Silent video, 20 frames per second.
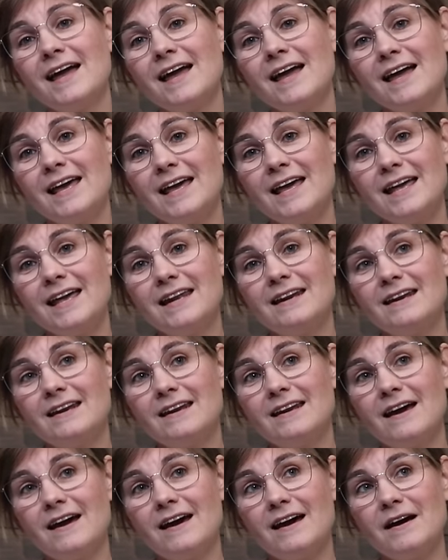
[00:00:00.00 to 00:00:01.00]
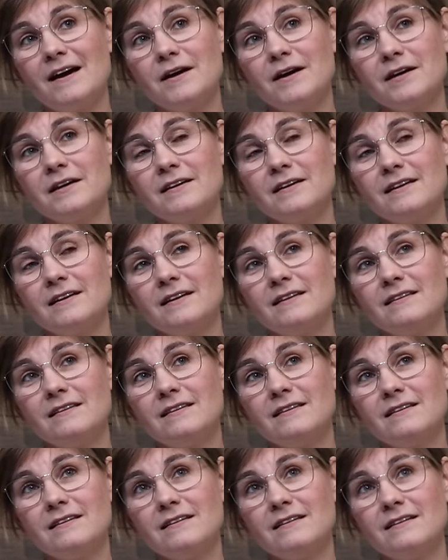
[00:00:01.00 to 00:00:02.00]
And
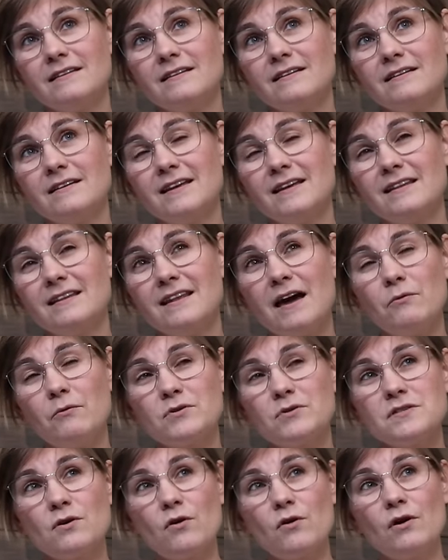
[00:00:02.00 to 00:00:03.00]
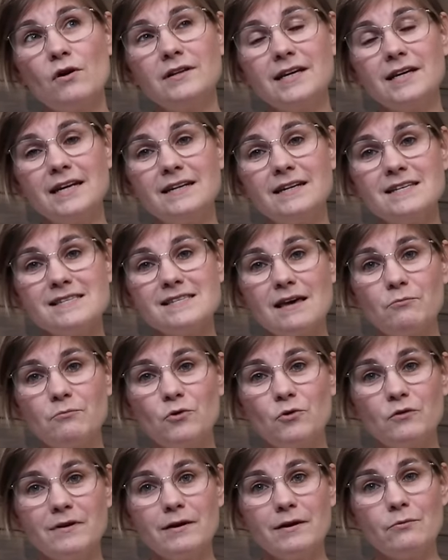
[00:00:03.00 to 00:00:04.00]
that was called In
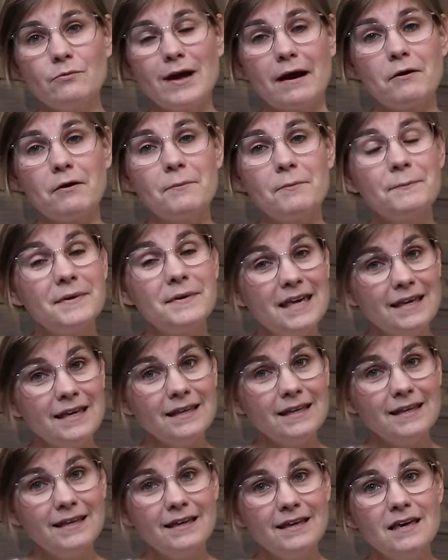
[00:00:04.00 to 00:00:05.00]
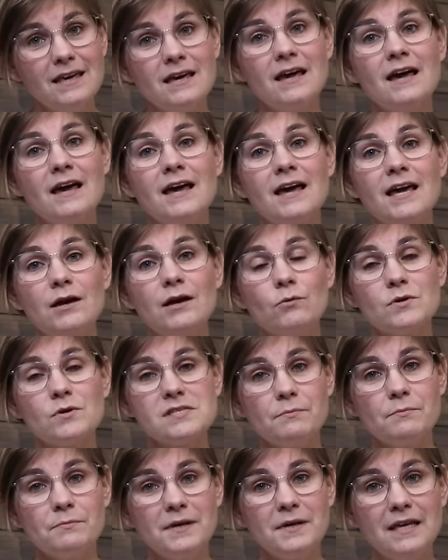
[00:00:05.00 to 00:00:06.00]
December We Wear Pink. It was
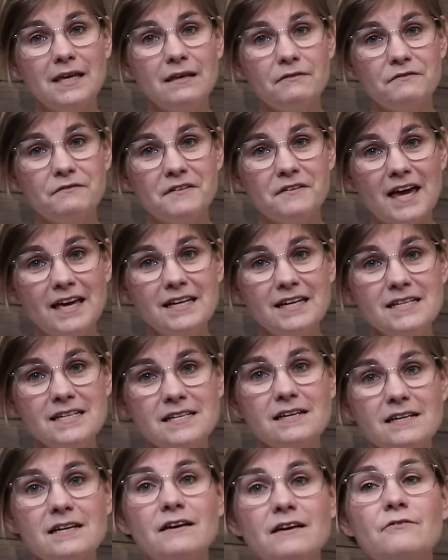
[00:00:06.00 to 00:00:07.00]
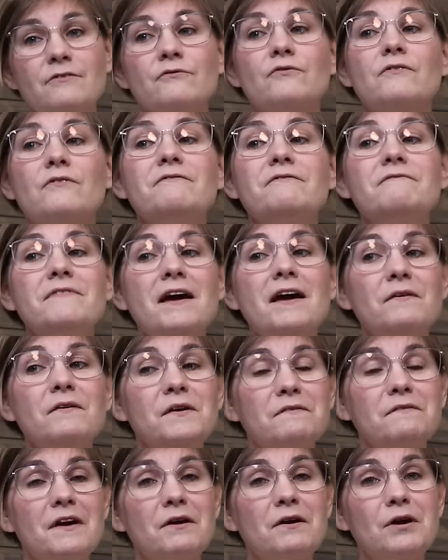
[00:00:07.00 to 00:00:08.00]
a pink fade, from very,
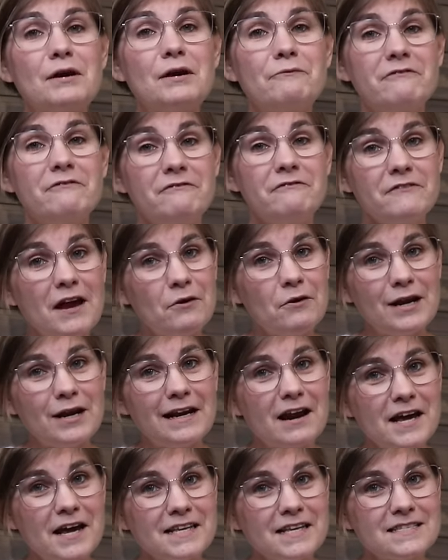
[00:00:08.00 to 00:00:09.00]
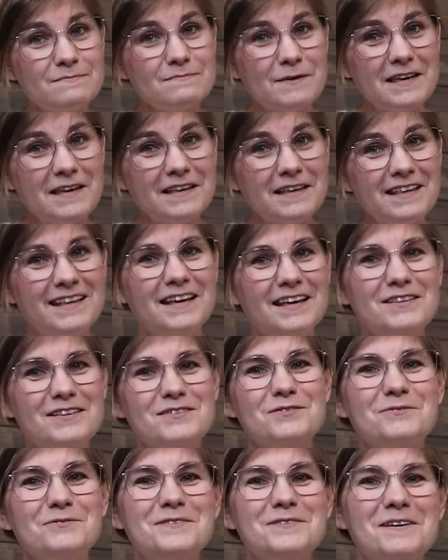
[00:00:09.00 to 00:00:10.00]
very, very light pink
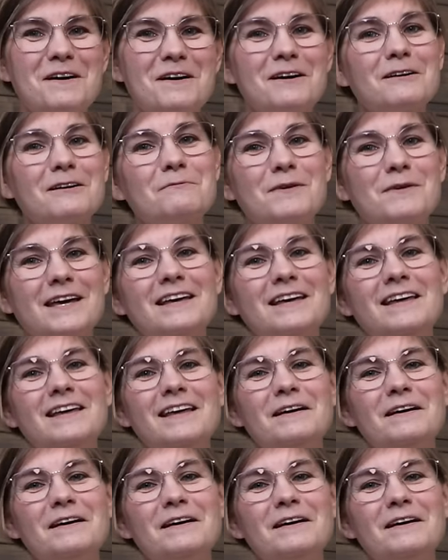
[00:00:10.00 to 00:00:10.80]
to dark pink.